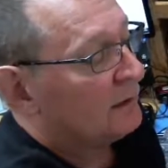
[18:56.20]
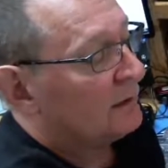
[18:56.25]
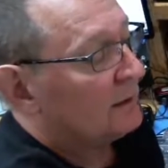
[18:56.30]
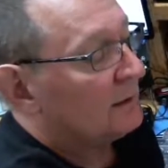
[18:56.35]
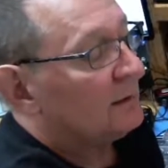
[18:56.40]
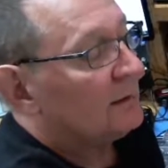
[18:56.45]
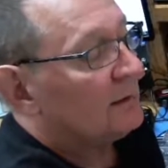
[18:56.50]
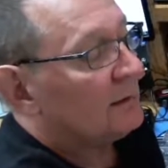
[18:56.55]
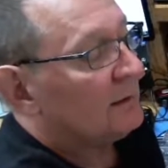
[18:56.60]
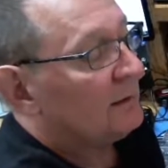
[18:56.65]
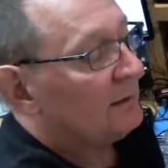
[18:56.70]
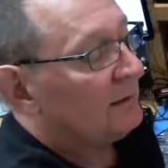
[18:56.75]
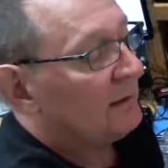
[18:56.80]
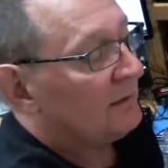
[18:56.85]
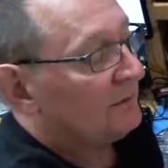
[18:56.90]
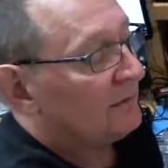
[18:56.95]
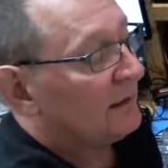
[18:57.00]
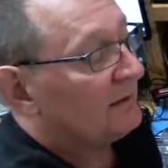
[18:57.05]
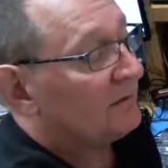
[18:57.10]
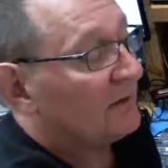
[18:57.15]

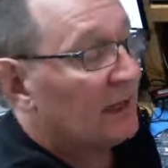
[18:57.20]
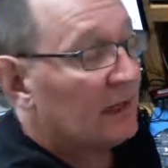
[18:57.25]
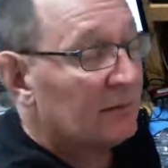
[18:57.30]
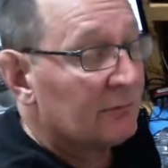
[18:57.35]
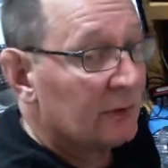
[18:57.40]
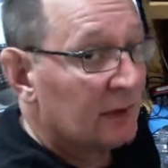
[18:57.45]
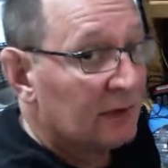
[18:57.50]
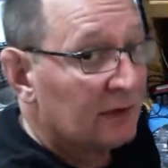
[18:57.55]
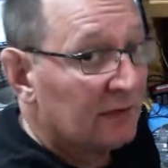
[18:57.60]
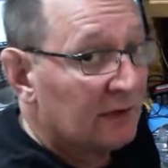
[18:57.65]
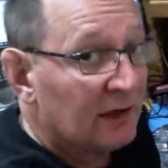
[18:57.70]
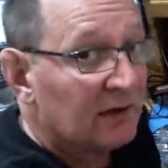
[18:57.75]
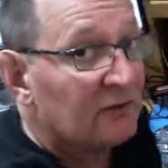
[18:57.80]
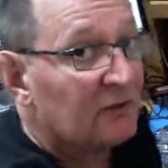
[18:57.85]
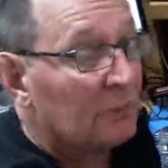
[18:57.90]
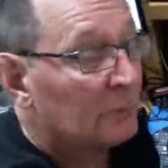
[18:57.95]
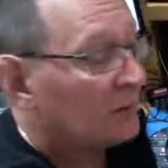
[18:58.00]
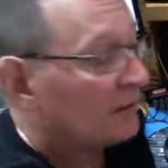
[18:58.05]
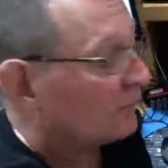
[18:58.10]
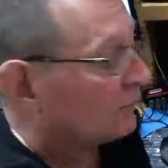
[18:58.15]
that's kind of a good
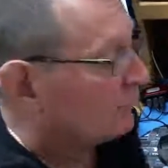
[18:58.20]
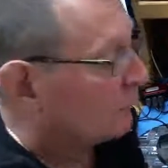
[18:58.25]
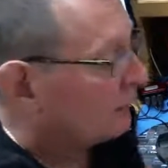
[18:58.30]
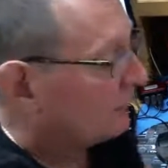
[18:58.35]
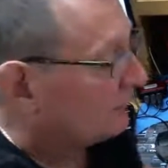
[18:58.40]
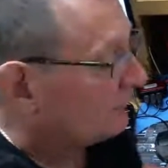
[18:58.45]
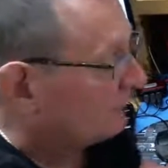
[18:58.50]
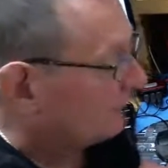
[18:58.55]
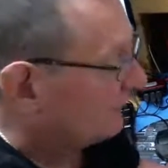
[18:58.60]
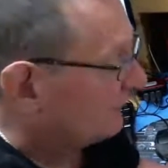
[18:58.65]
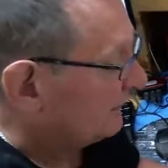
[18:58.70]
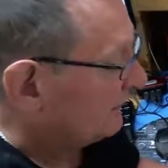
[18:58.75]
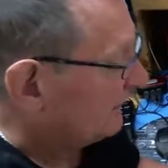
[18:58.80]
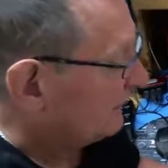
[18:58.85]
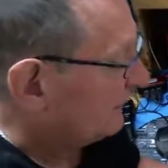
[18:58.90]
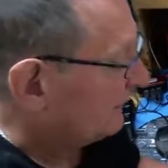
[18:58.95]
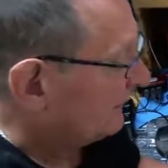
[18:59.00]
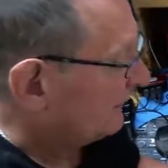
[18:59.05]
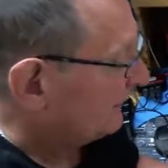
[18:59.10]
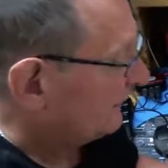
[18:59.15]
testament as well to the
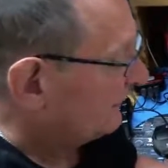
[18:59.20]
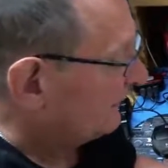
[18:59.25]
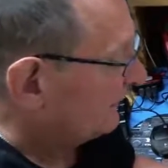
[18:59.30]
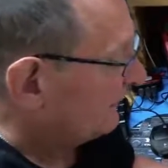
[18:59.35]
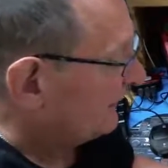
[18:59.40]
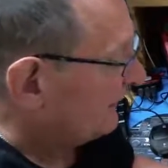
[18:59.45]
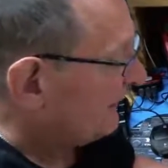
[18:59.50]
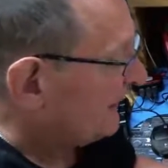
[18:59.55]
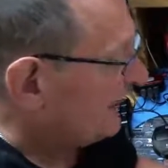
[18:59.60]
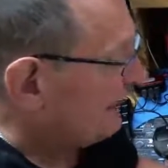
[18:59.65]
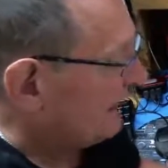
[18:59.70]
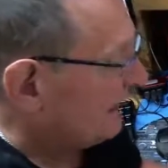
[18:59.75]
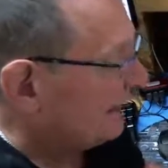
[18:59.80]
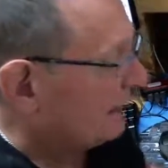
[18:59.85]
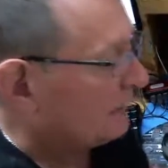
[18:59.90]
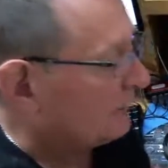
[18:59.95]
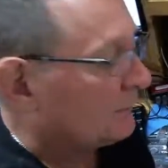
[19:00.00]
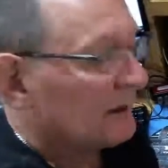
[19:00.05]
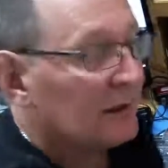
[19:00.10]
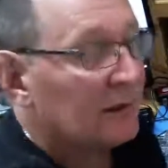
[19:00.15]
hardiness of the
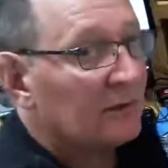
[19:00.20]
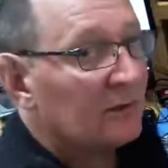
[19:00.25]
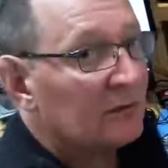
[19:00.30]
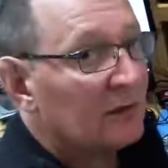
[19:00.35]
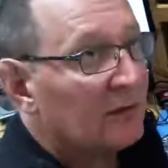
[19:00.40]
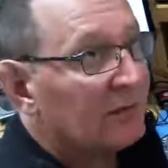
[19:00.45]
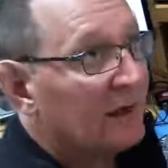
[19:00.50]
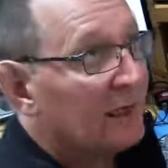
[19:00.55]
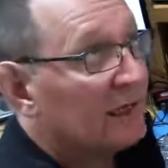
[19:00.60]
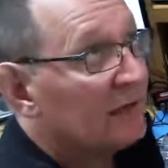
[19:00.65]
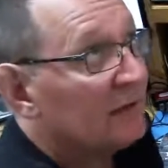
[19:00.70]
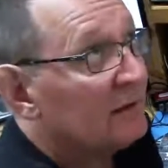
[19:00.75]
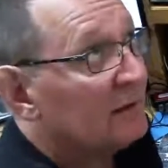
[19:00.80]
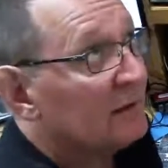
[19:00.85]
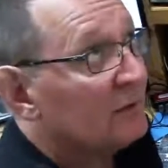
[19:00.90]
NiCad, because I've had this